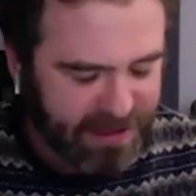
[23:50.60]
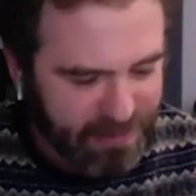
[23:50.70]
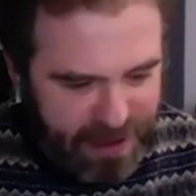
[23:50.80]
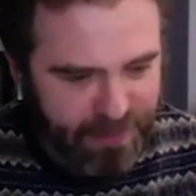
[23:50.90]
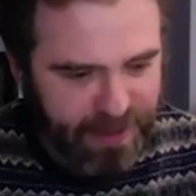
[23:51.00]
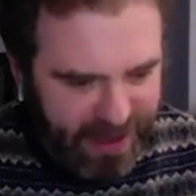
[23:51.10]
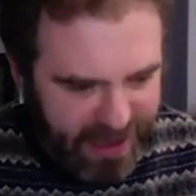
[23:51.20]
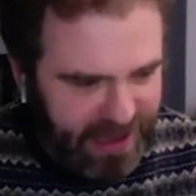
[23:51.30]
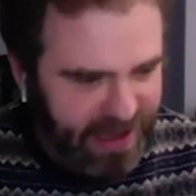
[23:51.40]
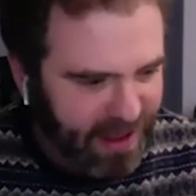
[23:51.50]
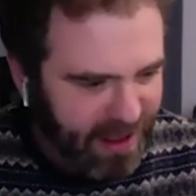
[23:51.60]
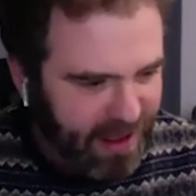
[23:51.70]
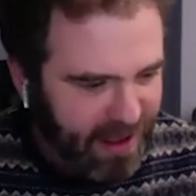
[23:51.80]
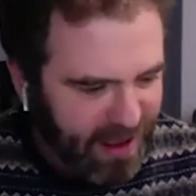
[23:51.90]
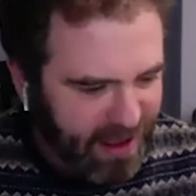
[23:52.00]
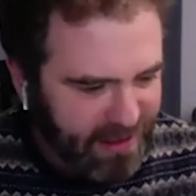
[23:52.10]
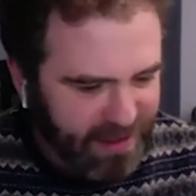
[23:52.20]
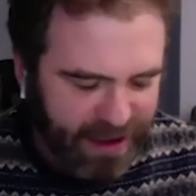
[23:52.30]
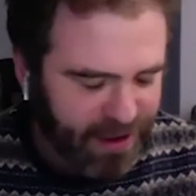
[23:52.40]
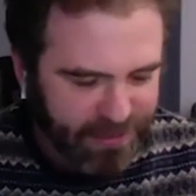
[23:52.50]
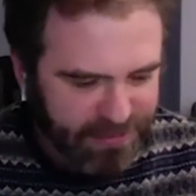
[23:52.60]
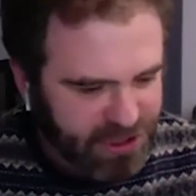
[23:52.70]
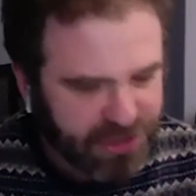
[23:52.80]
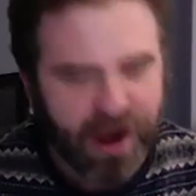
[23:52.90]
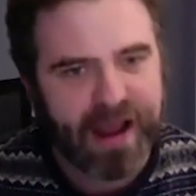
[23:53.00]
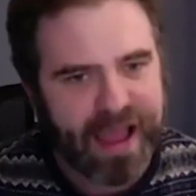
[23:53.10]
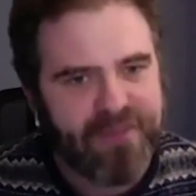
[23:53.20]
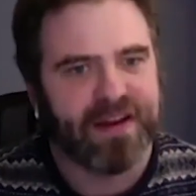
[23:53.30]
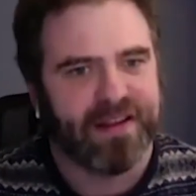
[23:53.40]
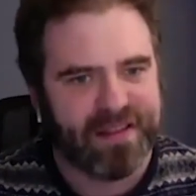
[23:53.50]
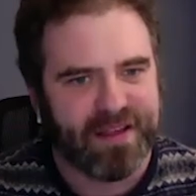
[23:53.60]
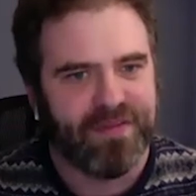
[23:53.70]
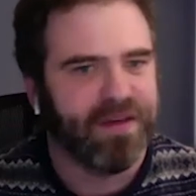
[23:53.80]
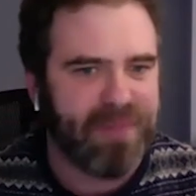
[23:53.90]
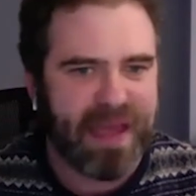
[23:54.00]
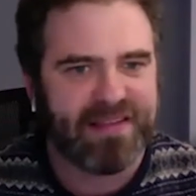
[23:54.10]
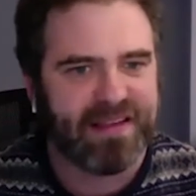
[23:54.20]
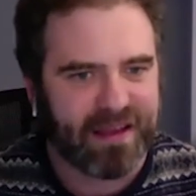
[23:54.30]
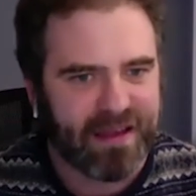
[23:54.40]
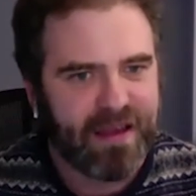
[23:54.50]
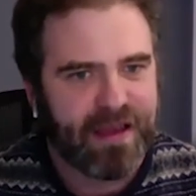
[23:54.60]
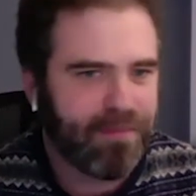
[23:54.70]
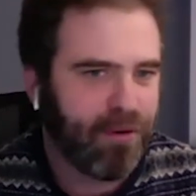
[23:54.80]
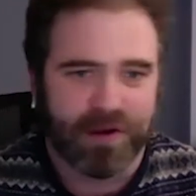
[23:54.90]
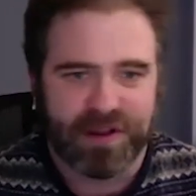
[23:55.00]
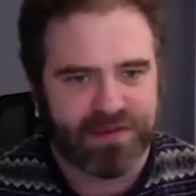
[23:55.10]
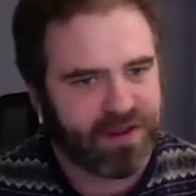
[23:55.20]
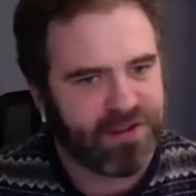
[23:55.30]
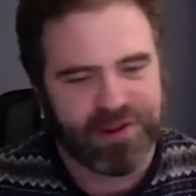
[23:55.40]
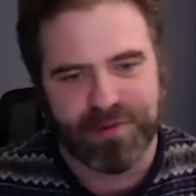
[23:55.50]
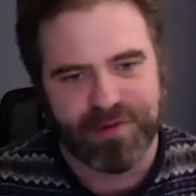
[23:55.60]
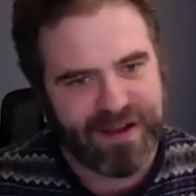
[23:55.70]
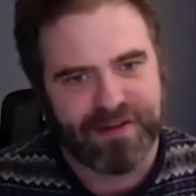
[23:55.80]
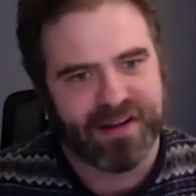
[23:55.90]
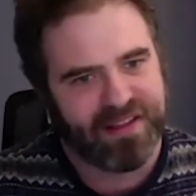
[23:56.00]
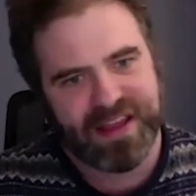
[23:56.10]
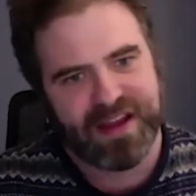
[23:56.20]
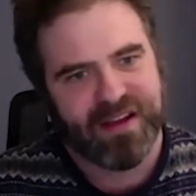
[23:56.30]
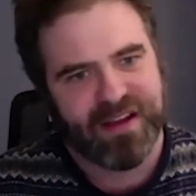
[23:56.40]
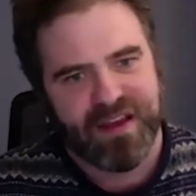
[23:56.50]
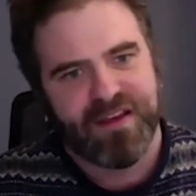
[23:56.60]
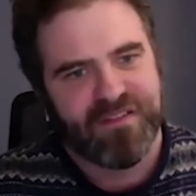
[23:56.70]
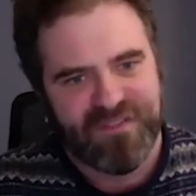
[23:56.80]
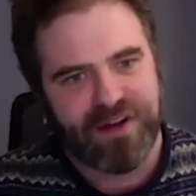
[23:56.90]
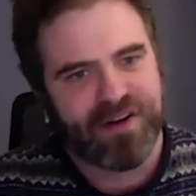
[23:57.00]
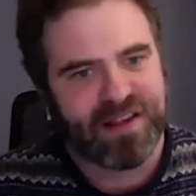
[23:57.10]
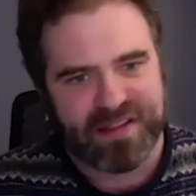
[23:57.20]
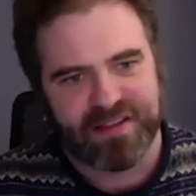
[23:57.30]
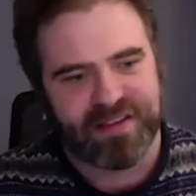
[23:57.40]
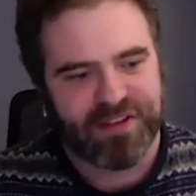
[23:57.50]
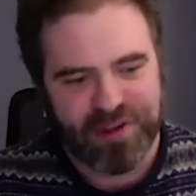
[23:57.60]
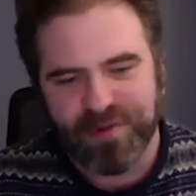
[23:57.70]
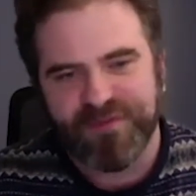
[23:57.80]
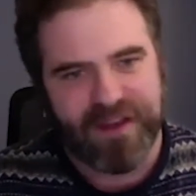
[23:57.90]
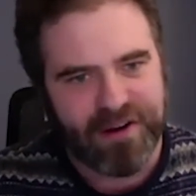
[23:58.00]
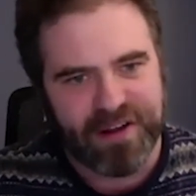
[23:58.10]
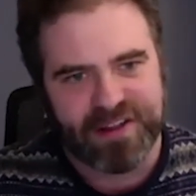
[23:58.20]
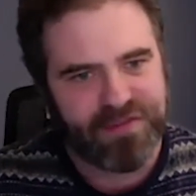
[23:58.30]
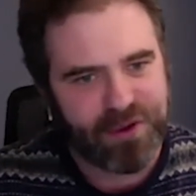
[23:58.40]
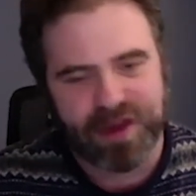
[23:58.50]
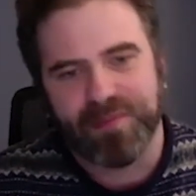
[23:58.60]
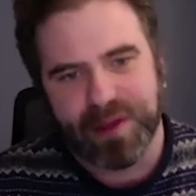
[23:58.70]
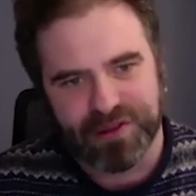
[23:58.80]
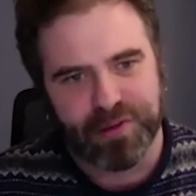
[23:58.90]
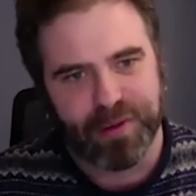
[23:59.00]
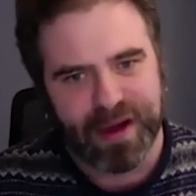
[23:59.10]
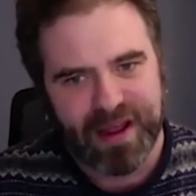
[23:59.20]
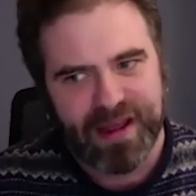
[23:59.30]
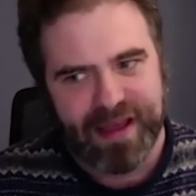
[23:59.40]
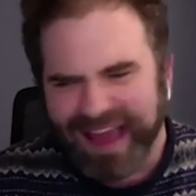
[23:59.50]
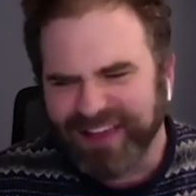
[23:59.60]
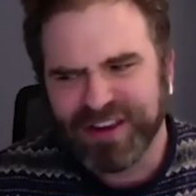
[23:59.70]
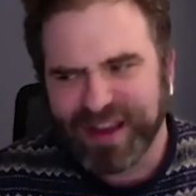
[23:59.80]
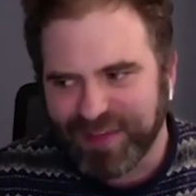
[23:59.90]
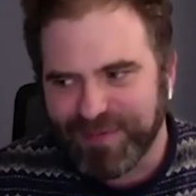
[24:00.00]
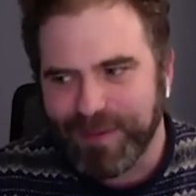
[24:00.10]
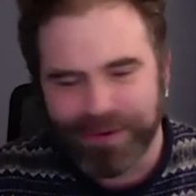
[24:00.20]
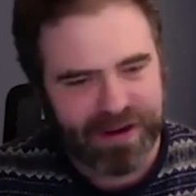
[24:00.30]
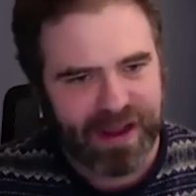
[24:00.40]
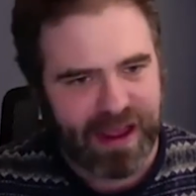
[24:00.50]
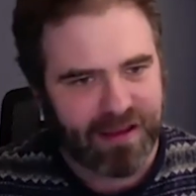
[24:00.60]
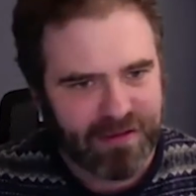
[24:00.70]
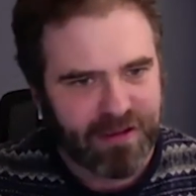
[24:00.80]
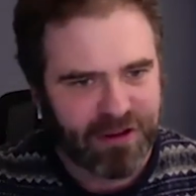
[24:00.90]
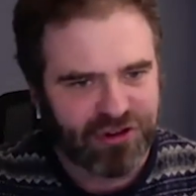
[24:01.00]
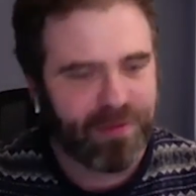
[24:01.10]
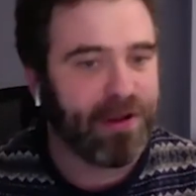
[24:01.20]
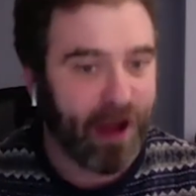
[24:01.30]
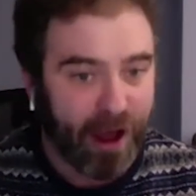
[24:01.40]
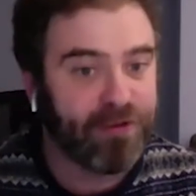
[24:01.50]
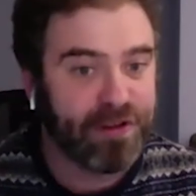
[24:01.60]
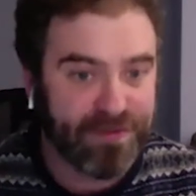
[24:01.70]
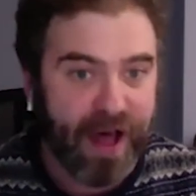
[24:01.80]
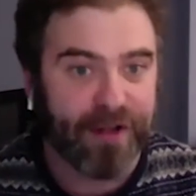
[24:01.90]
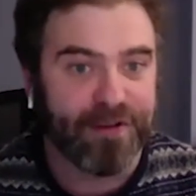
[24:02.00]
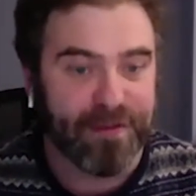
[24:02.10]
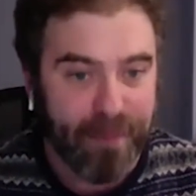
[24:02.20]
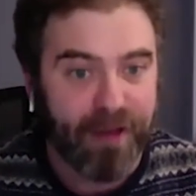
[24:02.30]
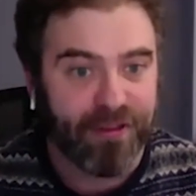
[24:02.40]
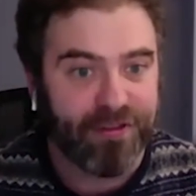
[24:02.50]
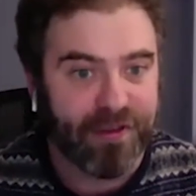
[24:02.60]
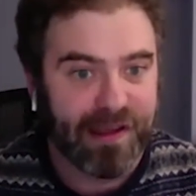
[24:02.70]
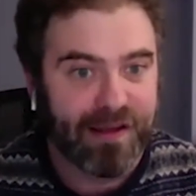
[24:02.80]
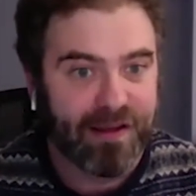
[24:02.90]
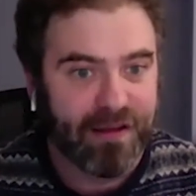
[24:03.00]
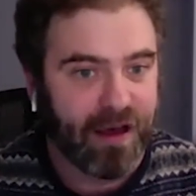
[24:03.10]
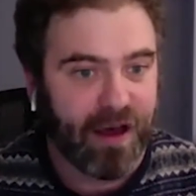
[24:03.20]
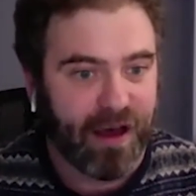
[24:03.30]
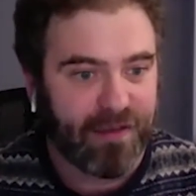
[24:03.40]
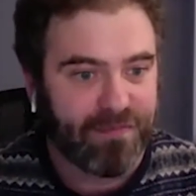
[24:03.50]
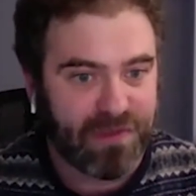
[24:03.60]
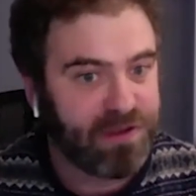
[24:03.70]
to me, really I don't know, strong evidence of the basic importance of consumer fairness. That consumer fairness, if you can appeal to it, actually gets people to like contribute hundreds of dollars a month to